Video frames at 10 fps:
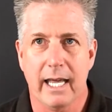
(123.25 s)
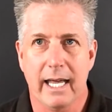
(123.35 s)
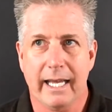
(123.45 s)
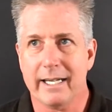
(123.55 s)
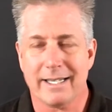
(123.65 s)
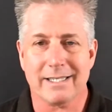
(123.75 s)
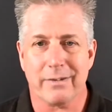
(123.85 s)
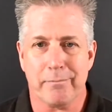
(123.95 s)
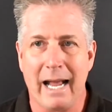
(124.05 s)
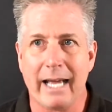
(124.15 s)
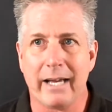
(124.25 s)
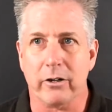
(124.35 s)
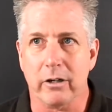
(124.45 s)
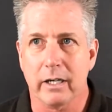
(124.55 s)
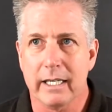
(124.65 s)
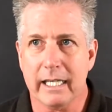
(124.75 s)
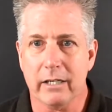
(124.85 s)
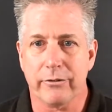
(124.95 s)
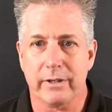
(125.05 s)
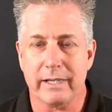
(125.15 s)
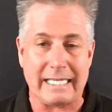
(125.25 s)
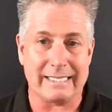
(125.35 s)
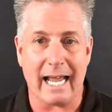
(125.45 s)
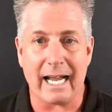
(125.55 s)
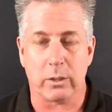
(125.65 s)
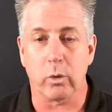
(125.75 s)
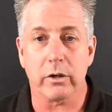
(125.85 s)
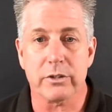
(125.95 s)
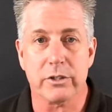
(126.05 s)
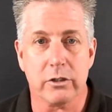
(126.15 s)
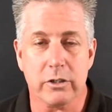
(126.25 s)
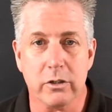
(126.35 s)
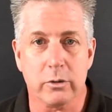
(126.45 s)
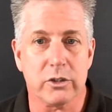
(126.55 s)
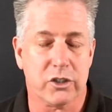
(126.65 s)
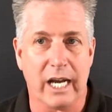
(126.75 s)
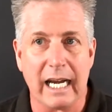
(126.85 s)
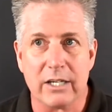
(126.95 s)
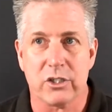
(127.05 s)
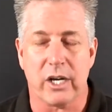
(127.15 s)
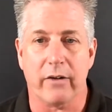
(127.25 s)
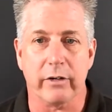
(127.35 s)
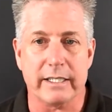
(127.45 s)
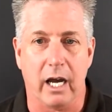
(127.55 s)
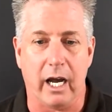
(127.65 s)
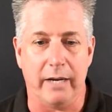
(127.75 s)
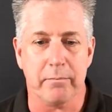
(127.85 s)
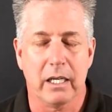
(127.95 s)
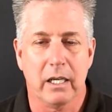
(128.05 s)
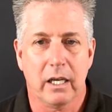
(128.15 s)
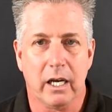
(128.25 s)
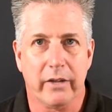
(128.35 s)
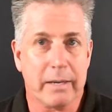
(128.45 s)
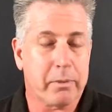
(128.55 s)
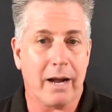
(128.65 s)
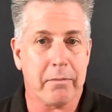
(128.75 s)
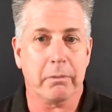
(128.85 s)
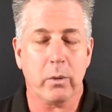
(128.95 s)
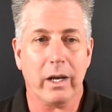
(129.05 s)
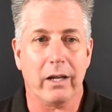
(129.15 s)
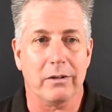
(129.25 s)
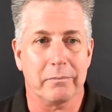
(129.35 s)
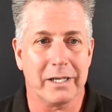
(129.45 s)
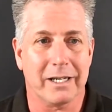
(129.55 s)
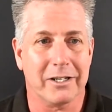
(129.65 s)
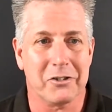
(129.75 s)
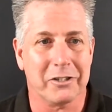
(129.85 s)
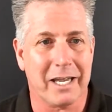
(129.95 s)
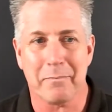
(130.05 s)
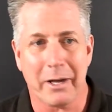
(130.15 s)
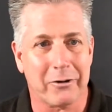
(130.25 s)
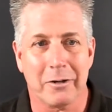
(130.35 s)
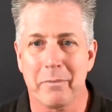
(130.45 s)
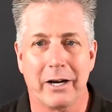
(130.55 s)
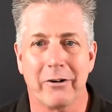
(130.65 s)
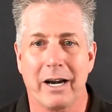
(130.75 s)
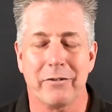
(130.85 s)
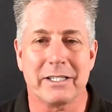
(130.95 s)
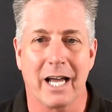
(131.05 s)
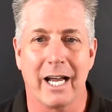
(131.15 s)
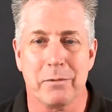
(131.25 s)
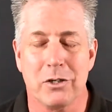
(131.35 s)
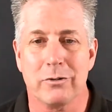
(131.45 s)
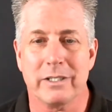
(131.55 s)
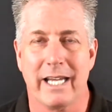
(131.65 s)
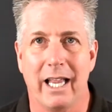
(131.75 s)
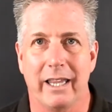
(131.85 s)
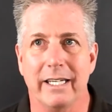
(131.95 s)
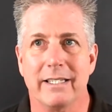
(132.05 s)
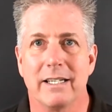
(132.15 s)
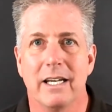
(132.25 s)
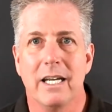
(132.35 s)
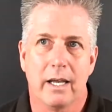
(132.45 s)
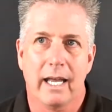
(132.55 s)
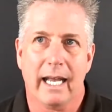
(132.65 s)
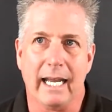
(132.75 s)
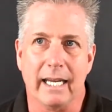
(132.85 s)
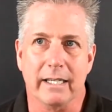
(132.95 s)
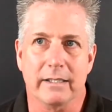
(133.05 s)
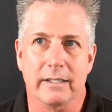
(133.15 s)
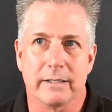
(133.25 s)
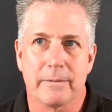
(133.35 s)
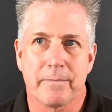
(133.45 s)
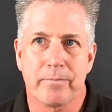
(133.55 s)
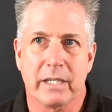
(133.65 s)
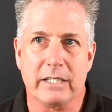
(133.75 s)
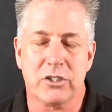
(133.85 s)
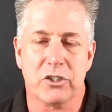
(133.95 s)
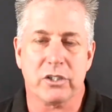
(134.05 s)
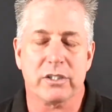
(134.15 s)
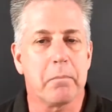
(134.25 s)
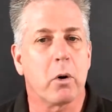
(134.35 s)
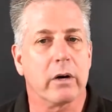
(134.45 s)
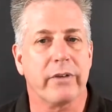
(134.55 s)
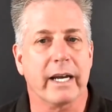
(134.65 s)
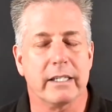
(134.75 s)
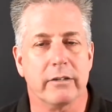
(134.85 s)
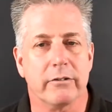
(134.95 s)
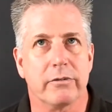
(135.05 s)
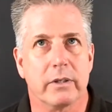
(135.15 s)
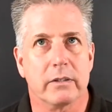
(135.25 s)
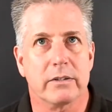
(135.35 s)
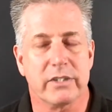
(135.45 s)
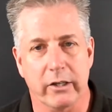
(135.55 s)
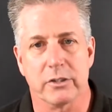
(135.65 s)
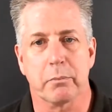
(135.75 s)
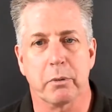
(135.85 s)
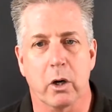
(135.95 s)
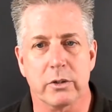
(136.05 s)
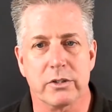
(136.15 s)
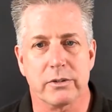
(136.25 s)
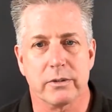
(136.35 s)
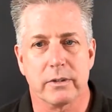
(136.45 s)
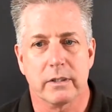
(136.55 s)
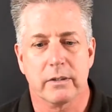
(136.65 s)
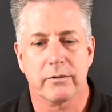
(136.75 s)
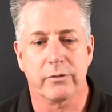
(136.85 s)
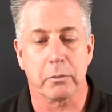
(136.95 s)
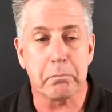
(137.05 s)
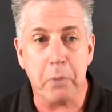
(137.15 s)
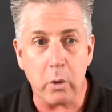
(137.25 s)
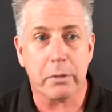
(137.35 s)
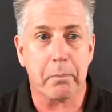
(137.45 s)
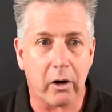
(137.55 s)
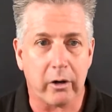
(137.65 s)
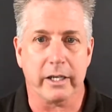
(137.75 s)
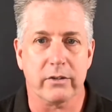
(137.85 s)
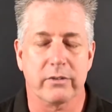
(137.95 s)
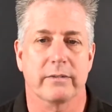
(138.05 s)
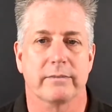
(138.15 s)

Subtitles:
And it doesn't matter if the exact words you use change every time. They probably will, because you'll get better and better every time you tell it. And it's just a more effective sales approach for both parties.